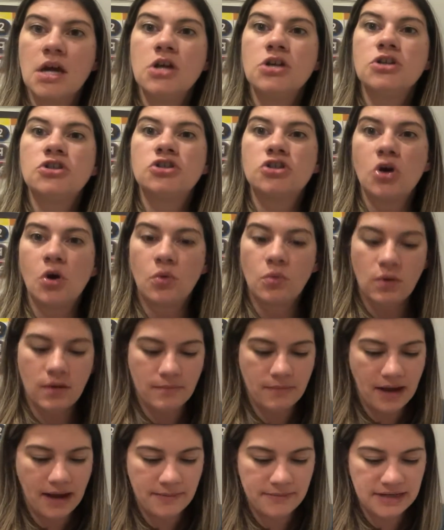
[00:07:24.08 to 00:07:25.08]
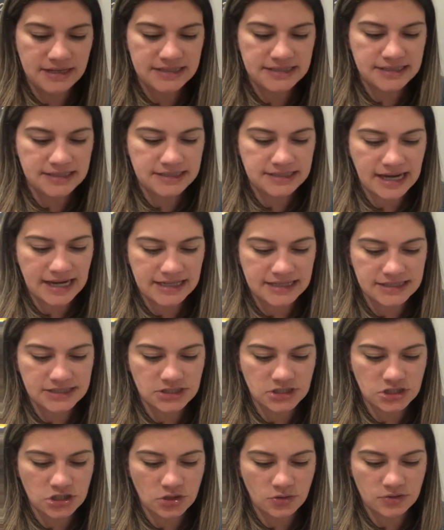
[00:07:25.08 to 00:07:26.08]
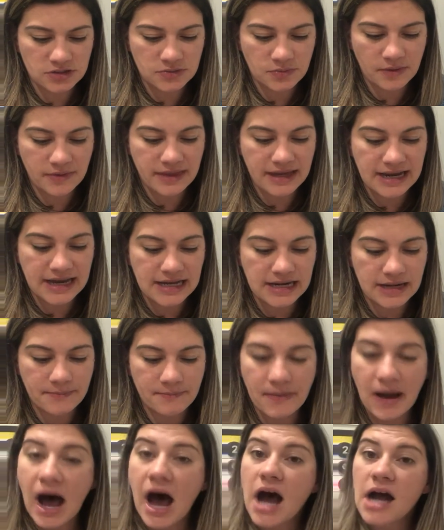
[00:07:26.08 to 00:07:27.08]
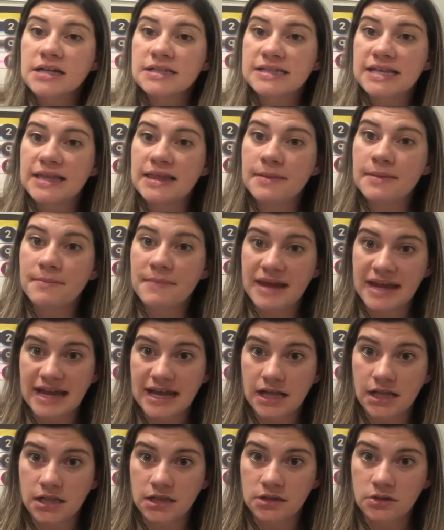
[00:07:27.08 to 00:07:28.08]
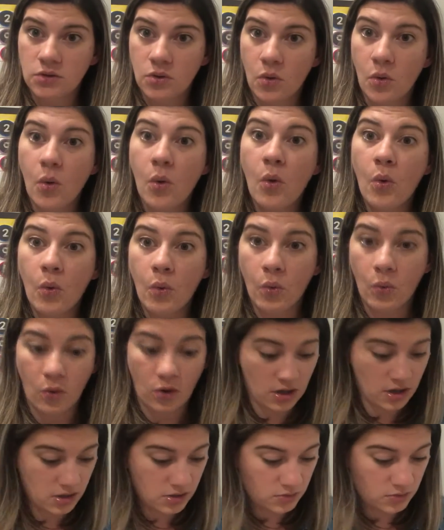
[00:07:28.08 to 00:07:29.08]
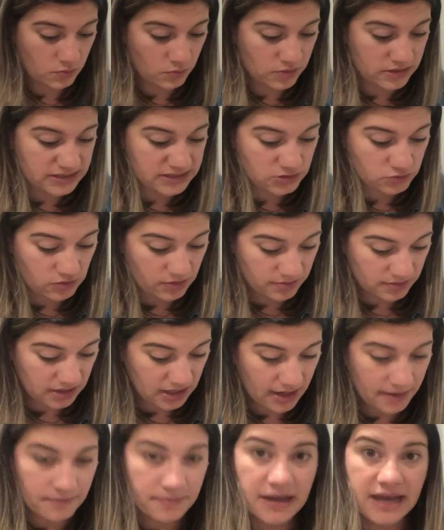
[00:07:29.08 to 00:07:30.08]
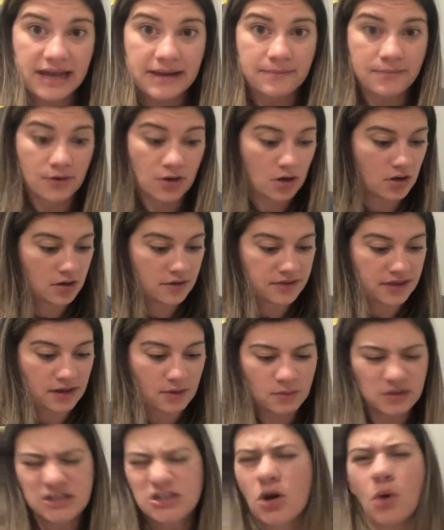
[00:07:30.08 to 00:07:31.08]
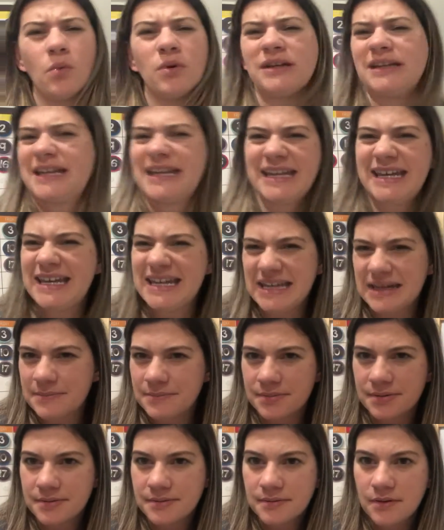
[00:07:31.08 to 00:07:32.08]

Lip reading: So what mommies and daddies do is when they get a box in the mail, or we scribble on paper that we don't want to keep,